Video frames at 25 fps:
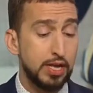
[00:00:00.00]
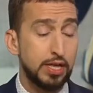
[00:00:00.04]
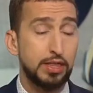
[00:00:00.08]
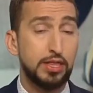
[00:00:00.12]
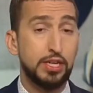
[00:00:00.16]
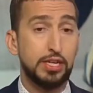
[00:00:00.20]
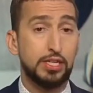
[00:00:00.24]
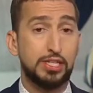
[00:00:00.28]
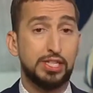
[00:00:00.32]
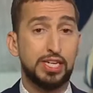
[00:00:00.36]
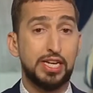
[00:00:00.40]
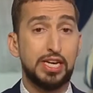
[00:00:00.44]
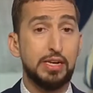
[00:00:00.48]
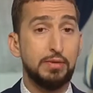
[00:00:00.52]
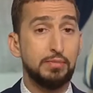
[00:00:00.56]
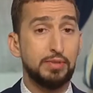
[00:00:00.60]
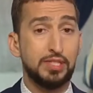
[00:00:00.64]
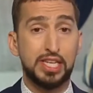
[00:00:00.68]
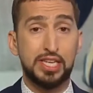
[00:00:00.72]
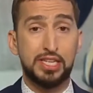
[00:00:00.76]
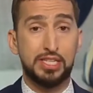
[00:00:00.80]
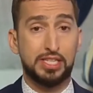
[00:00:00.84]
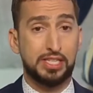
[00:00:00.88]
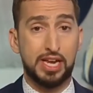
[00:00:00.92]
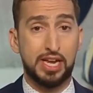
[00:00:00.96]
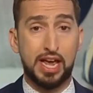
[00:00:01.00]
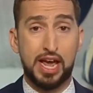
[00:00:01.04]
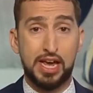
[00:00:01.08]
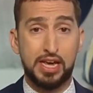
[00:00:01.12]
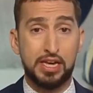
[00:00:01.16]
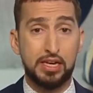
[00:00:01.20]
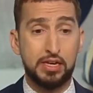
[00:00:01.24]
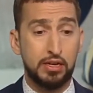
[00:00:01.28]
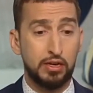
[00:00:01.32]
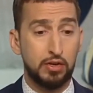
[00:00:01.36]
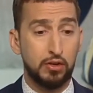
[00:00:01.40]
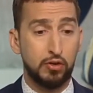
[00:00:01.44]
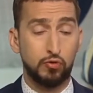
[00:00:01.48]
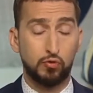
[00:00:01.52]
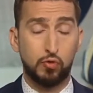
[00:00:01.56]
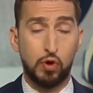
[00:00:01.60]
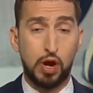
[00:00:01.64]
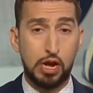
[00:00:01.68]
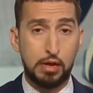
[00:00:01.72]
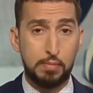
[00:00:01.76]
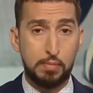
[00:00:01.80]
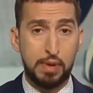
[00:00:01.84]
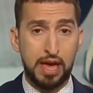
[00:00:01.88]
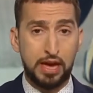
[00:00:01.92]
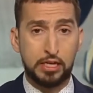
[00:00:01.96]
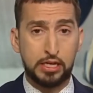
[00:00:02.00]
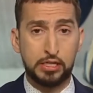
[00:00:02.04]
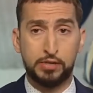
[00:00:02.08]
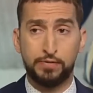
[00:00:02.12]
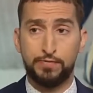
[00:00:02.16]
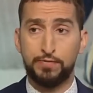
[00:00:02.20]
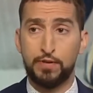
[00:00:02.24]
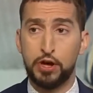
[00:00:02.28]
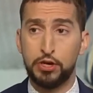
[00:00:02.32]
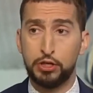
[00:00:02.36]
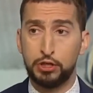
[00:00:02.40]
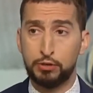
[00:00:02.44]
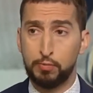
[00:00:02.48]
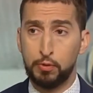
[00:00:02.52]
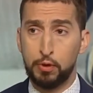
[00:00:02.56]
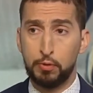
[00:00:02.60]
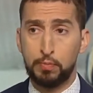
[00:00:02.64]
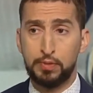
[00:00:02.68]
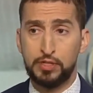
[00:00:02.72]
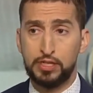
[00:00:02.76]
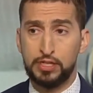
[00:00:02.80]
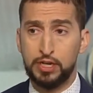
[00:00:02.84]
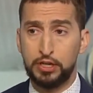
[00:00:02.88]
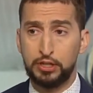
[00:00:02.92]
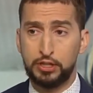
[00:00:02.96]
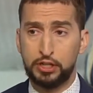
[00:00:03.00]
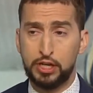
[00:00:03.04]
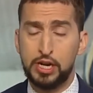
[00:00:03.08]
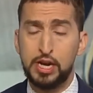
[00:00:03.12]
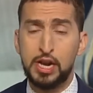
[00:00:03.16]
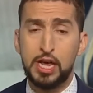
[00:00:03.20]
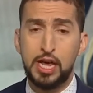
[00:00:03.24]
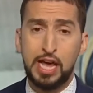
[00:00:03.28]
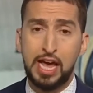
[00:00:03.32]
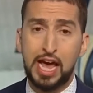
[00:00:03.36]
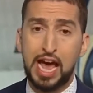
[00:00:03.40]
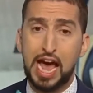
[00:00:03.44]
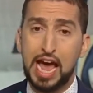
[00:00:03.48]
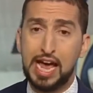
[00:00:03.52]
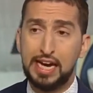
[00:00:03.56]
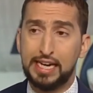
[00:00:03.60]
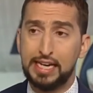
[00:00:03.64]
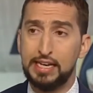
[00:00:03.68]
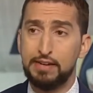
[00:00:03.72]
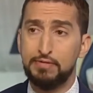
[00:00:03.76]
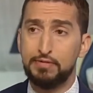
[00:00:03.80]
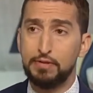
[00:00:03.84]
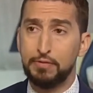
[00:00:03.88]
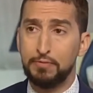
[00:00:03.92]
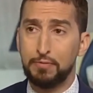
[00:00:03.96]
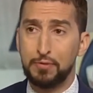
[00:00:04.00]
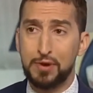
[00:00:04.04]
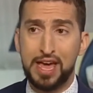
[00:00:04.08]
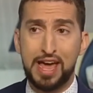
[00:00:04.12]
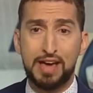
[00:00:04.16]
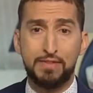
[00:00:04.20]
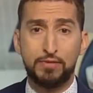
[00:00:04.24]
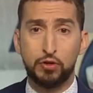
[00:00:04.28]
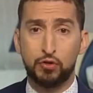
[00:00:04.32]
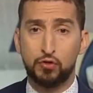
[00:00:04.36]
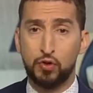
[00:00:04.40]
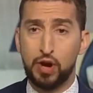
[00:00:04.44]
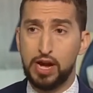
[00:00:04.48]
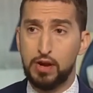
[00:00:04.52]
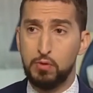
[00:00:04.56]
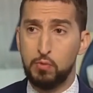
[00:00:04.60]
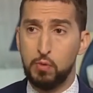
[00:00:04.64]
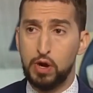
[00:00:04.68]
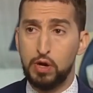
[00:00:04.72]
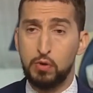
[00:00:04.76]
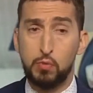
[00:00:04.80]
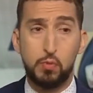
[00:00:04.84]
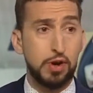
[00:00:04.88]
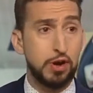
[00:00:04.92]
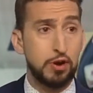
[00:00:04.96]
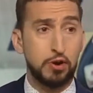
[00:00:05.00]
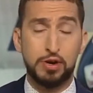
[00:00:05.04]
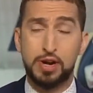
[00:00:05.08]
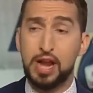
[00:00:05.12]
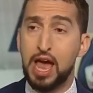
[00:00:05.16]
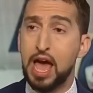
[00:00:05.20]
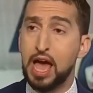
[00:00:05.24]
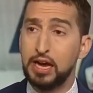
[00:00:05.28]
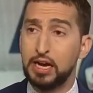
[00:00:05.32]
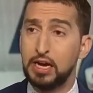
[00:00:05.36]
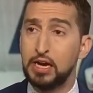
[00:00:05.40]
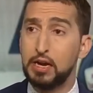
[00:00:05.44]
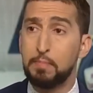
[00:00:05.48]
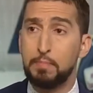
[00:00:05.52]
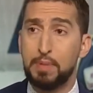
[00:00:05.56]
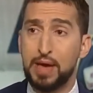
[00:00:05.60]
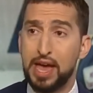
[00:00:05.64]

the teams that say running back is a fungible position, and even if we have a great one, we are not going to